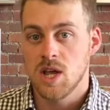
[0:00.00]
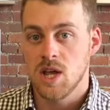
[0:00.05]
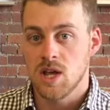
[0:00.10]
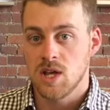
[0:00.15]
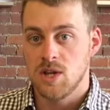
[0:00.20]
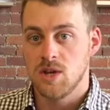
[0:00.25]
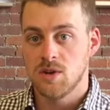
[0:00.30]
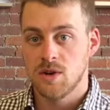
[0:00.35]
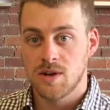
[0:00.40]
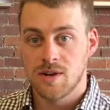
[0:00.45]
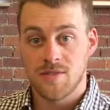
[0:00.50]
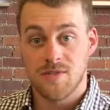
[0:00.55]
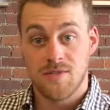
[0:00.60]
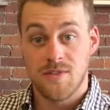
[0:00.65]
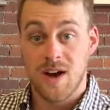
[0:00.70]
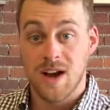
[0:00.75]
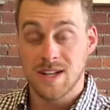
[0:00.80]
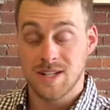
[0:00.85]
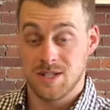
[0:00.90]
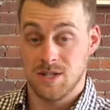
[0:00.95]
you're going to
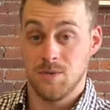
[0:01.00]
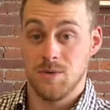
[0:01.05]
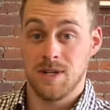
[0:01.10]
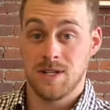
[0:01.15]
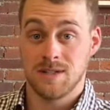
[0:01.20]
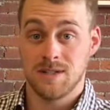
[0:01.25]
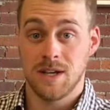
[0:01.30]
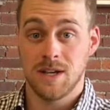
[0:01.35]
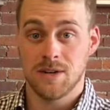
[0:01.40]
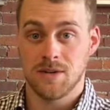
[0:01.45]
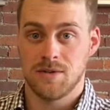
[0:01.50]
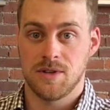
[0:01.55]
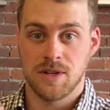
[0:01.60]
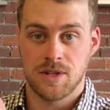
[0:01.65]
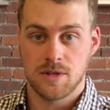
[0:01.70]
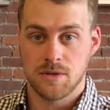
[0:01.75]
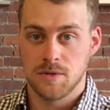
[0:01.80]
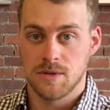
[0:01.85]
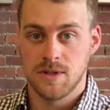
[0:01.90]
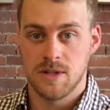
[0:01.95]
find two weeks later
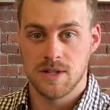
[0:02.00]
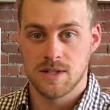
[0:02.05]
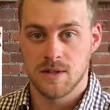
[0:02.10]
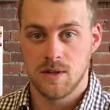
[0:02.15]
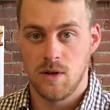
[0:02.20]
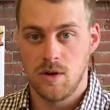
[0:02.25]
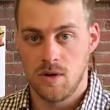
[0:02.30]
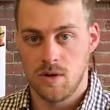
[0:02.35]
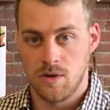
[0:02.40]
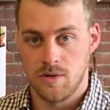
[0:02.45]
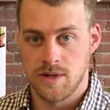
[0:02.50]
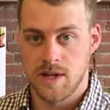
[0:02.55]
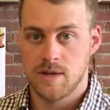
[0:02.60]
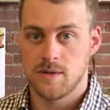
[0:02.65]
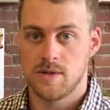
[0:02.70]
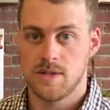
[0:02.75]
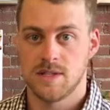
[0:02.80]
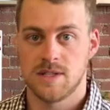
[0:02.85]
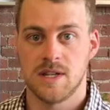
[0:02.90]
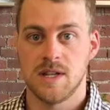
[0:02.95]
that you're in this lull.
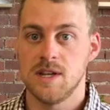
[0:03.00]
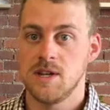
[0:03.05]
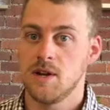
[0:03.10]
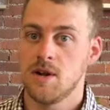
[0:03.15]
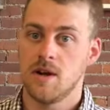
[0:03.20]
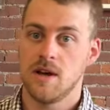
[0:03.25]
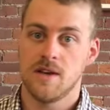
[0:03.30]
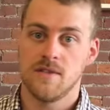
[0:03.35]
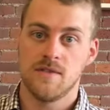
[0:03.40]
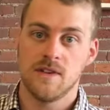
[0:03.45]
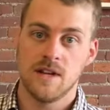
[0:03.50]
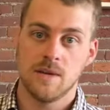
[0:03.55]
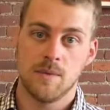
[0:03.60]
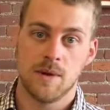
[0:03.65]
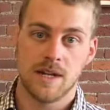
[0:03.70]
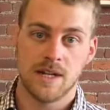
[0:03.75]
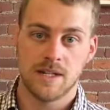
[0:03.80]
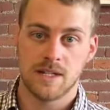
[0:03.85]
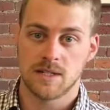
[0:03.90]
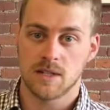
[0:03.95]
Now all of a sudden you don't have
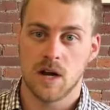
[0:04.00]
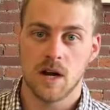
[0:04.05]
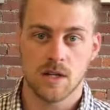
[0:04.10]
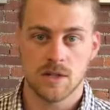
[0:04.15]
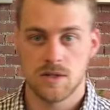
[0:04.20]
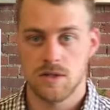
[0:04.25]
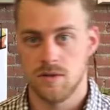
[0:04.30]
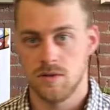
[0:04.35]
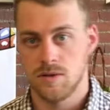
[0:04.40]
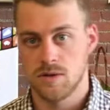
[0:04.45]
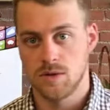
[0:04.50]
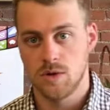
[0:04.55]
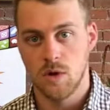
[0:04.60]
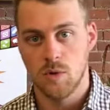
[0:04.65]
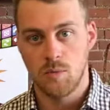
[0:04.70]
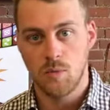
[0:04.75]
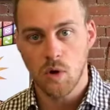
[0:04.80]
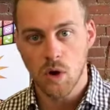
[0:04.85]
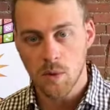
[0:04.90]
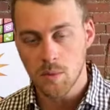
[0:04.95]
anybody to talk to. There's no
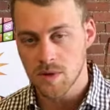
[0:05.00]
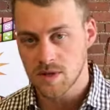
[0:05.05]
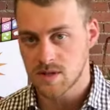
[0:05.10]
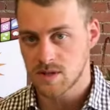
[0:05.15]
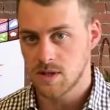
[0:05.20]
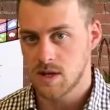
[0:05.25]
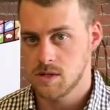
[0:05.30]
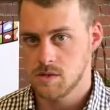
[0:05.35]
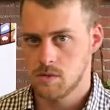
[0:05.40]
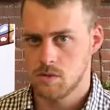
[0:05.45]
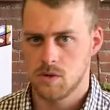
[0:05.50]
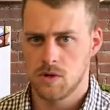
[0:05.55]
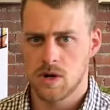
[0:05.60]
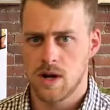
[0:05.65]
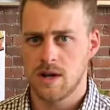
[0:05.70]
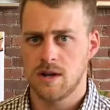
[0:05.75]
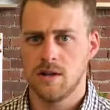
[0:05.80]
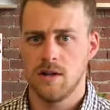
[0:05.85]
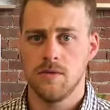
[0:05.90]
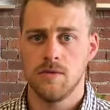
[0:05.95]
appointment scheduled. You're
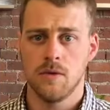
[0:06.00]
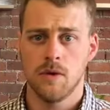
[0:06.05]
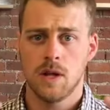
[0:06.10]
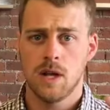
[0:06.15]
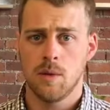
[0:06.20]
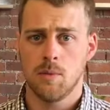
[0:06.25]
not delivering any